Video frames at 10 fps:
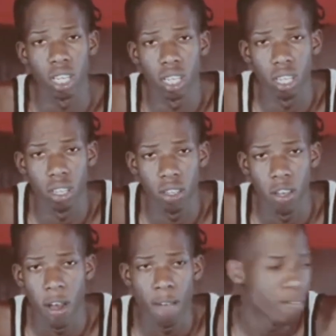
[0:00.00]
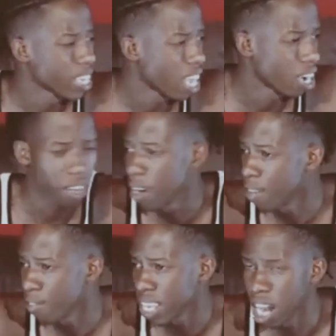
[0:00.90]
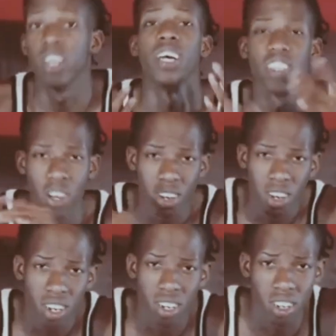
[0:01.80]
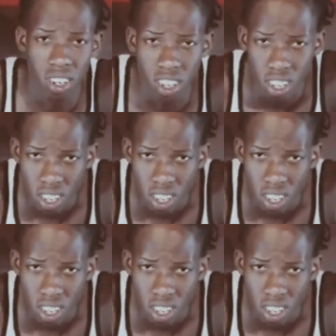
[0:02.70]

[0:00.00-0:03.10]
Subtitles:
Kirkwork TV here in Europe.